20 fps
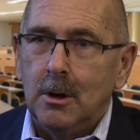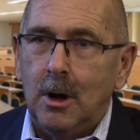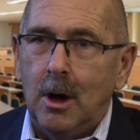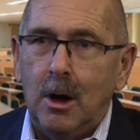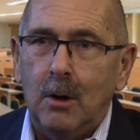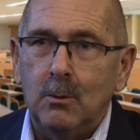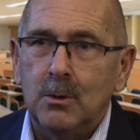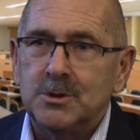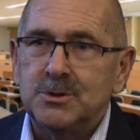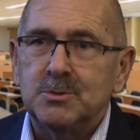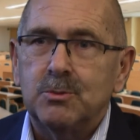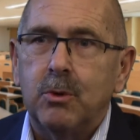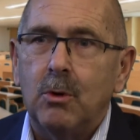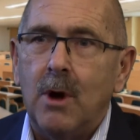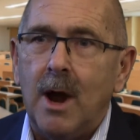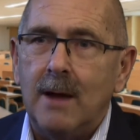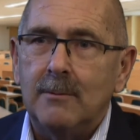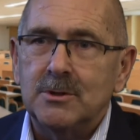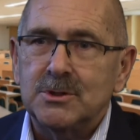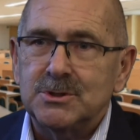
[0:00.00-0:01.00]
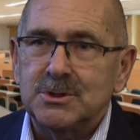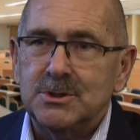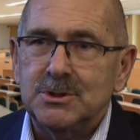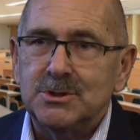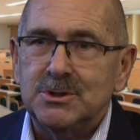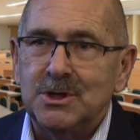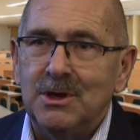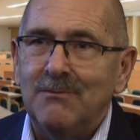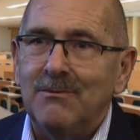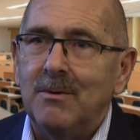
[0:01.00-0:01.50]
which
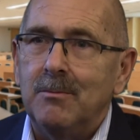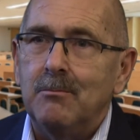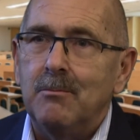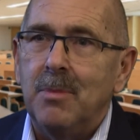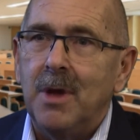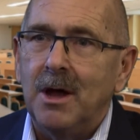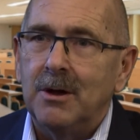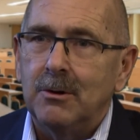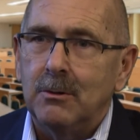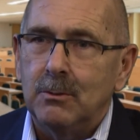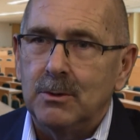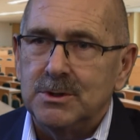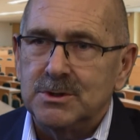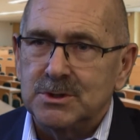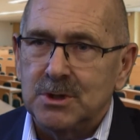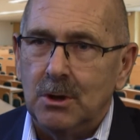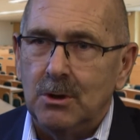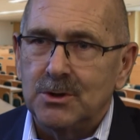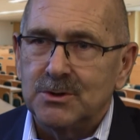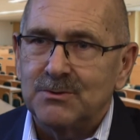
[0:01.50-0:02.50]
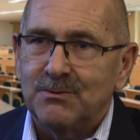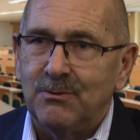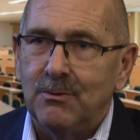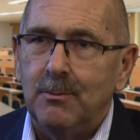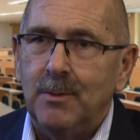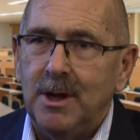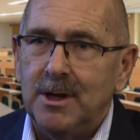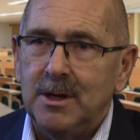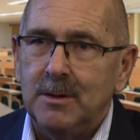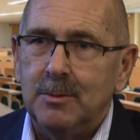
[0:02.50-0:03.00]
promises even better results
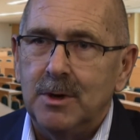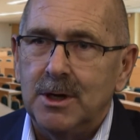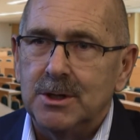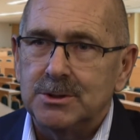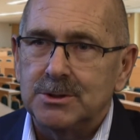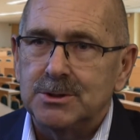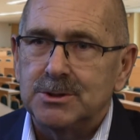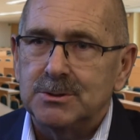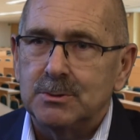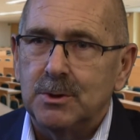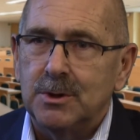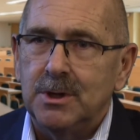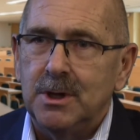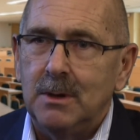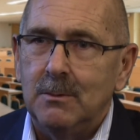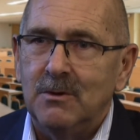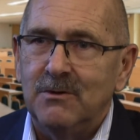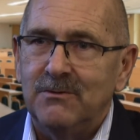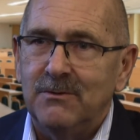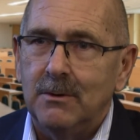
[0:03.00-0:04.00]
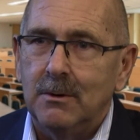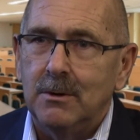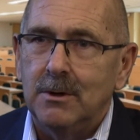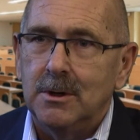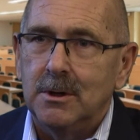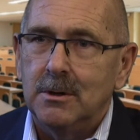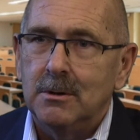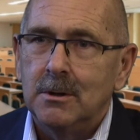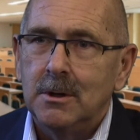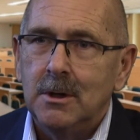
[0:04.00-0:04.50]
for many patients with
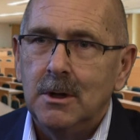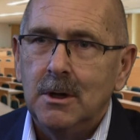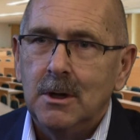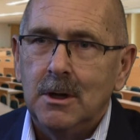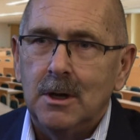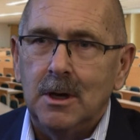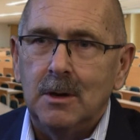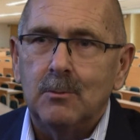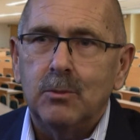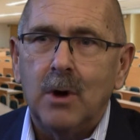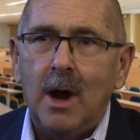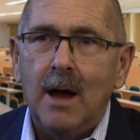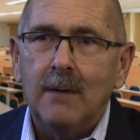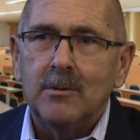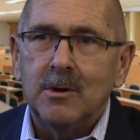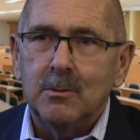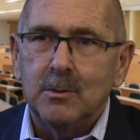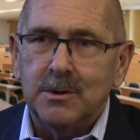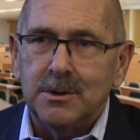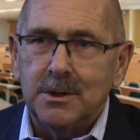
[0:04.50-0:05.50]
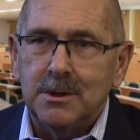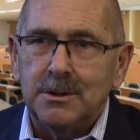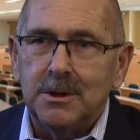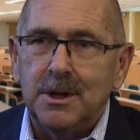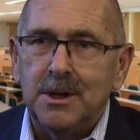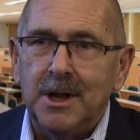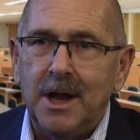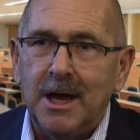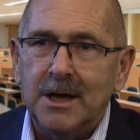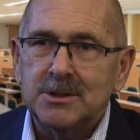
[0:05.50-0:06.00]
hemophilia. And probably within
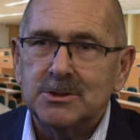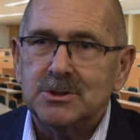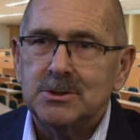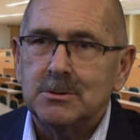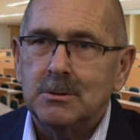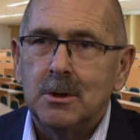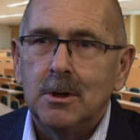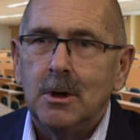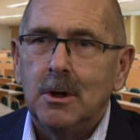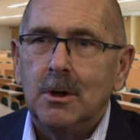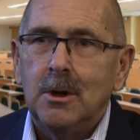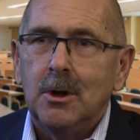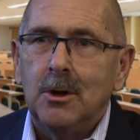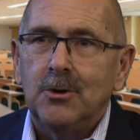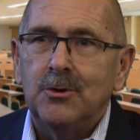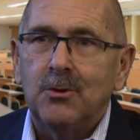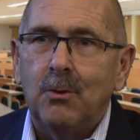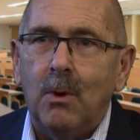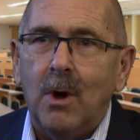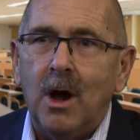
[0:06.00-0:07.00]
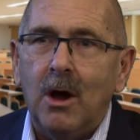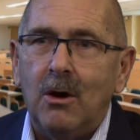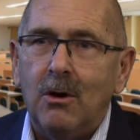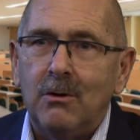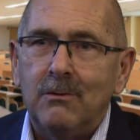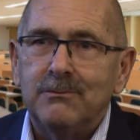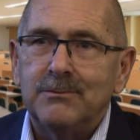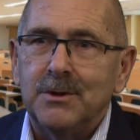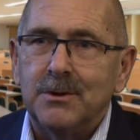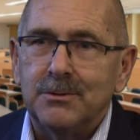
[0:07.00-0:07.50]
the next
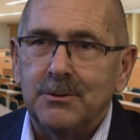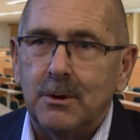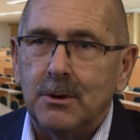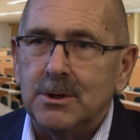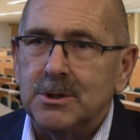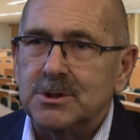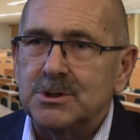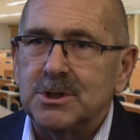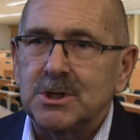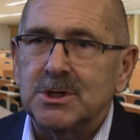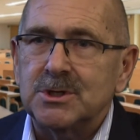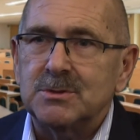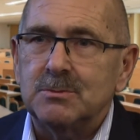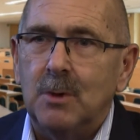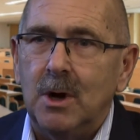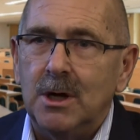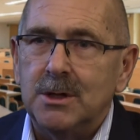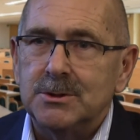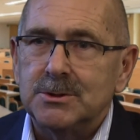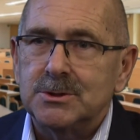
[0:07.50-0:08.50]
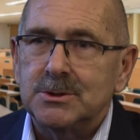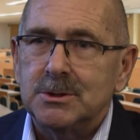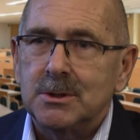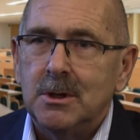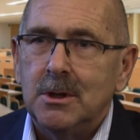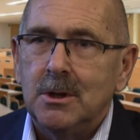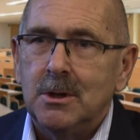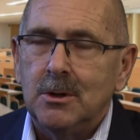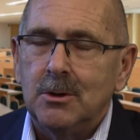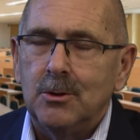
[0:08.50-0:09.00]
12 to 36 months,
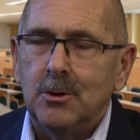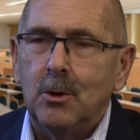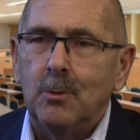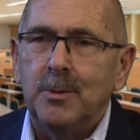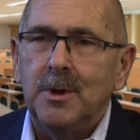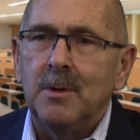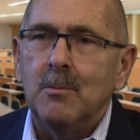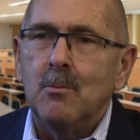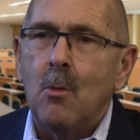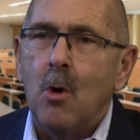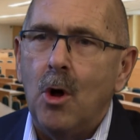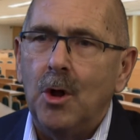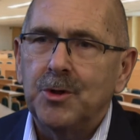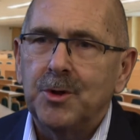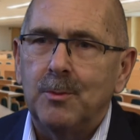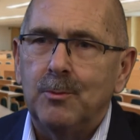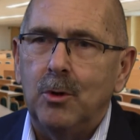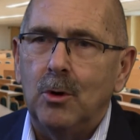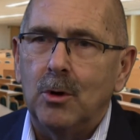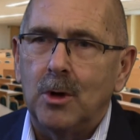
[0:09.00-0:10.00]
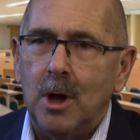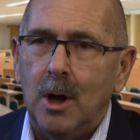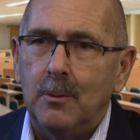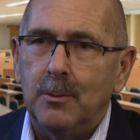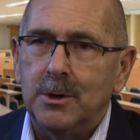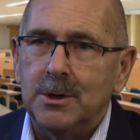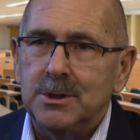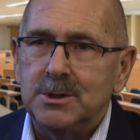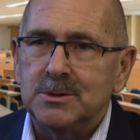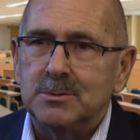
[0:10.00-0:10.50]
there'll be multiple
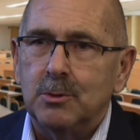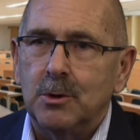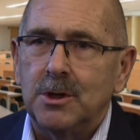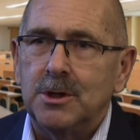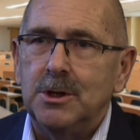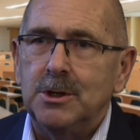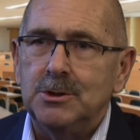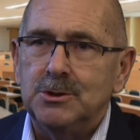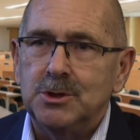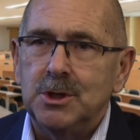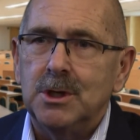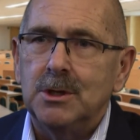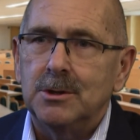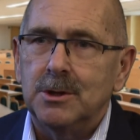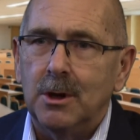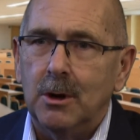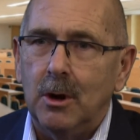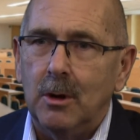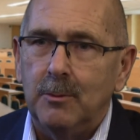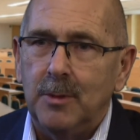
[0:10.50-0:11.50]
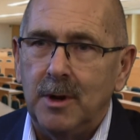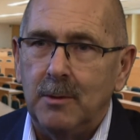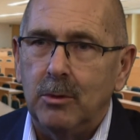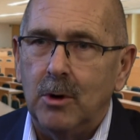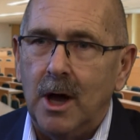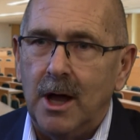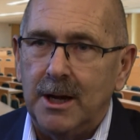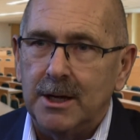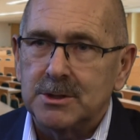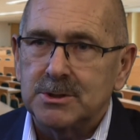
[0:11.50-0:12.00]
companies bringing gene therapy
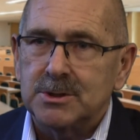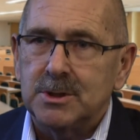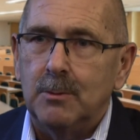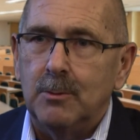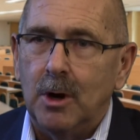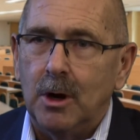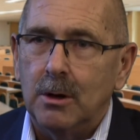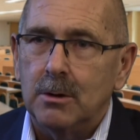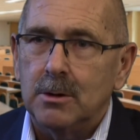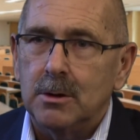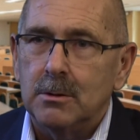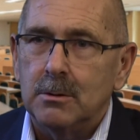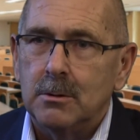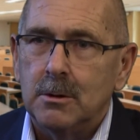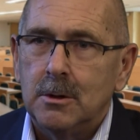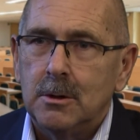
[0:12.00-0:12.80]
products to market.